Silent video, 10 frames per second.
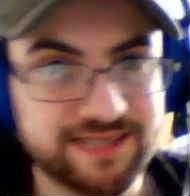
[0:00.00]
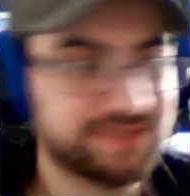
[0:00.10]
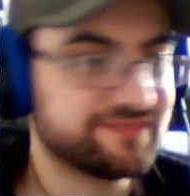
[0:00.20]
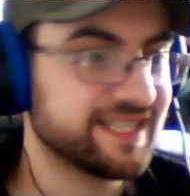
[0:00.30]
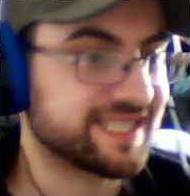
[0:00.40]
up
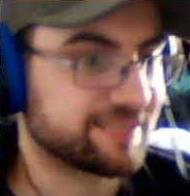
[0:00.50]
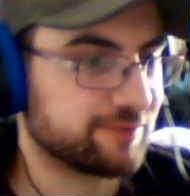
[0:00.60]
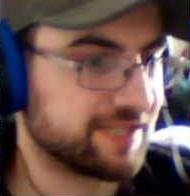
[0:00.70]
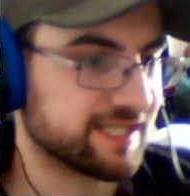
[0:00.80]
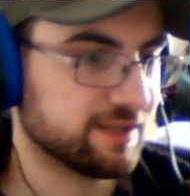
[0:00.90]
with this,
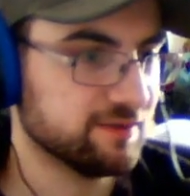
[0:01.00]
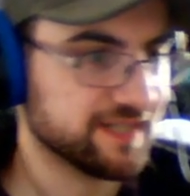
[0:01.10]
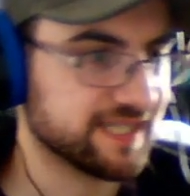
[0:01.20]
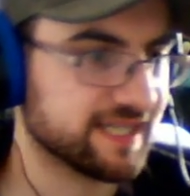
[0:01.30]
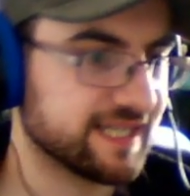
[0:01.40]
which is
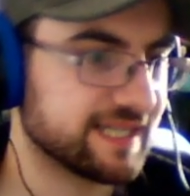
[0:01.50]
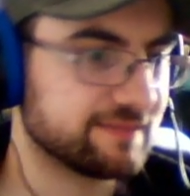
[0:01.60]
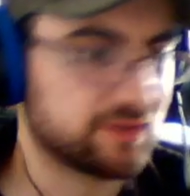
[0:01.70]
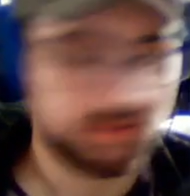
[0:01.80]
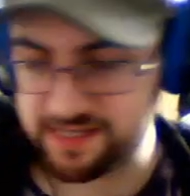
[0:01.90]
hopefully a little
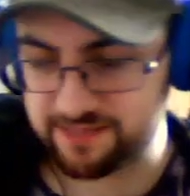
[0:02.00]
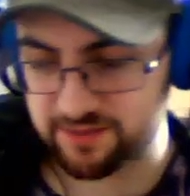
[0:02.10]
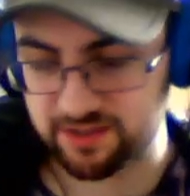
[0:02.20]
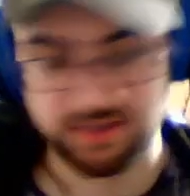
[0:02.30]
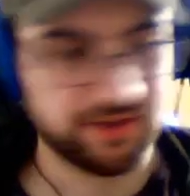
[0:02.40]
more
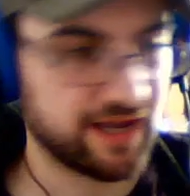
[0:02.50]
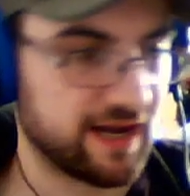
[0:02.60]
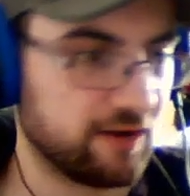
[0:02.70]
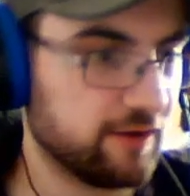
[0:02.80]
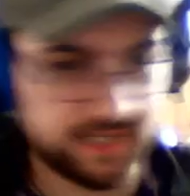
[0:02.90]
readable.
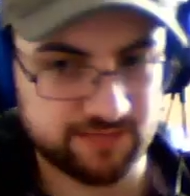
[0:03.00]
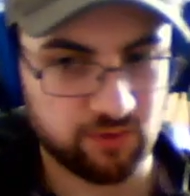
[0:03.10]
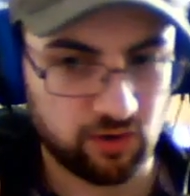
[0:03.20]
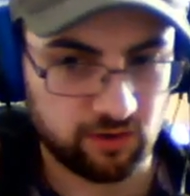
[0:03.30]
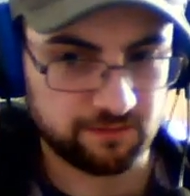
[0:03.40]
Now, it's
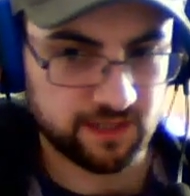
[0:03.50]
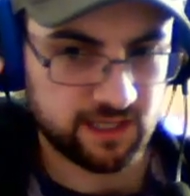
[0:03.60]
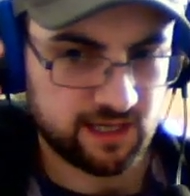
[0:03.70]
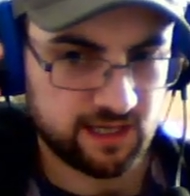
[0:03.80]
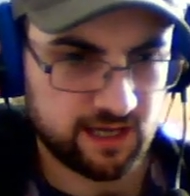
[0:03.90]
more...
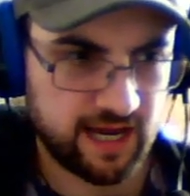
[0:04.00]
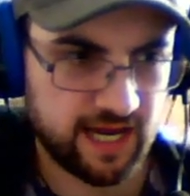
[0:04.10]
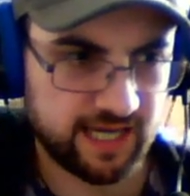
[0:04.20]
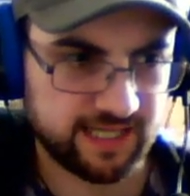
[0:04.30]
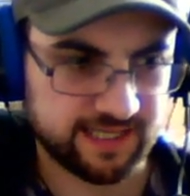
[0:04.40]

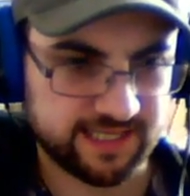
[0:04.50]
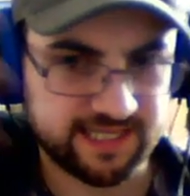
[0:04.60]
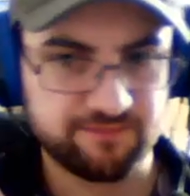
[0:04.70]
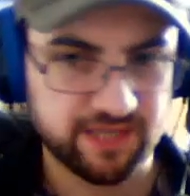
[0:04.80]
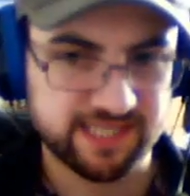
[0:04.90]
It's
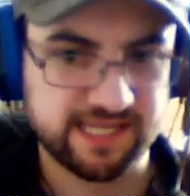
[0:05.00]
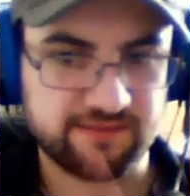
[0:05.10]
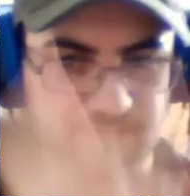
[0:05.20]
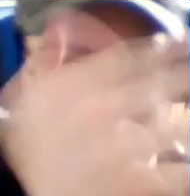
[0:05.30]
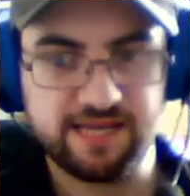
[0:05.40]
step by
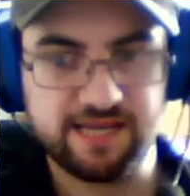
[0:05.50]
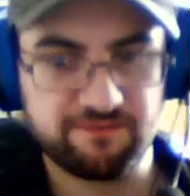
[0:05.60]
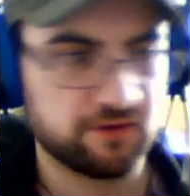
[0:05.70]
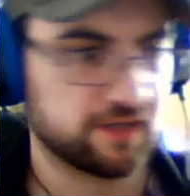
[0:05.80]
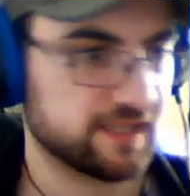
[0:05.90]
step
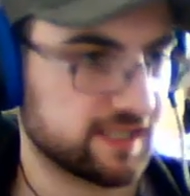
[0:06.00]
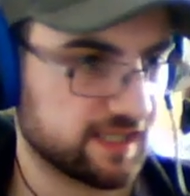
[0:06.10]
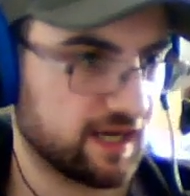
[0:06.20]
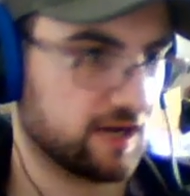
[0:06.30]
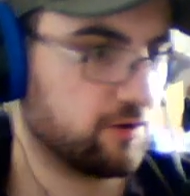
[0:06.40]
focused.
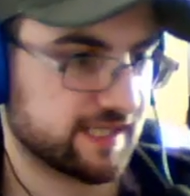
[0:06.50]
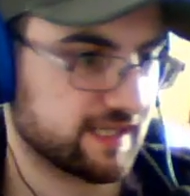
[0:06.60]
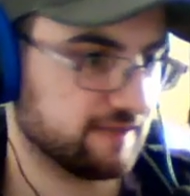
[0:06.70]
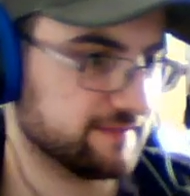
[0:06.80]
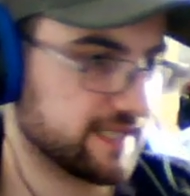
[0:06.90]
A quest
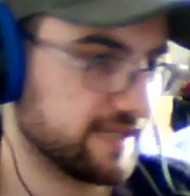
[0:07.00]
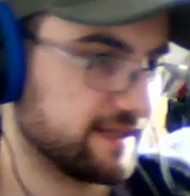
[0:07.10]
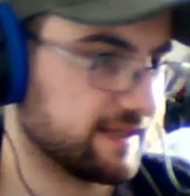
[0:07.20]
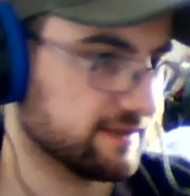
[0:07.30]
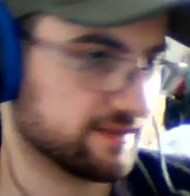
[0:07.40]
comes in,
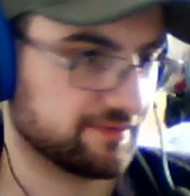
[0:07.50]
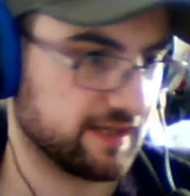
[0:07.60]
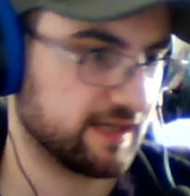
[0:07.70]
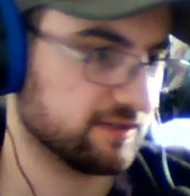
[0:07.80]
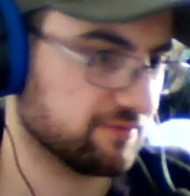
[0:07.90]
kill three
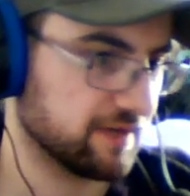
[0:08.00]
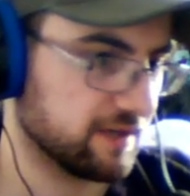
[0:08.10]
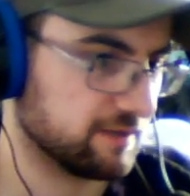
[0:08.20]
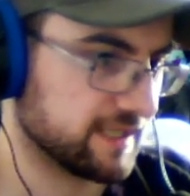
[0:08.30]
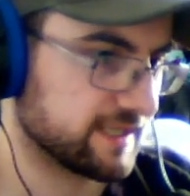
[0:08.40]

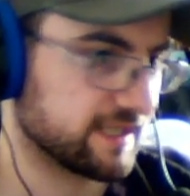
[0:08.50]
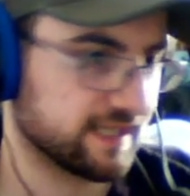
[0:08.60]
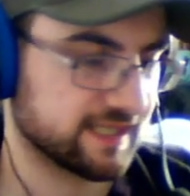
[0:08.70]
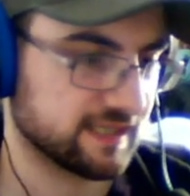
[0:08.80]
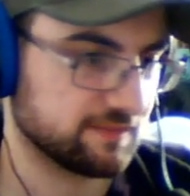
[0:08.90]
goblins,
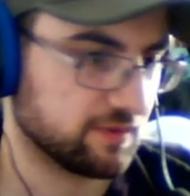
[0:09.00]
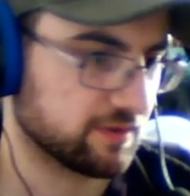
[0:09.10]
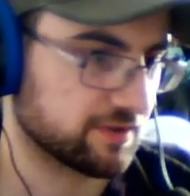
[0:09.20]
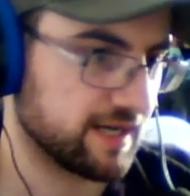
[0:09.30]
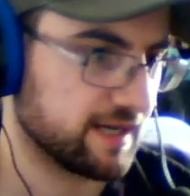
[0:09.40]
nice little
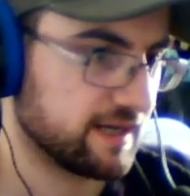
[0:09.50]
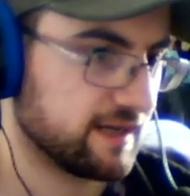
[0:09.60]
portrait.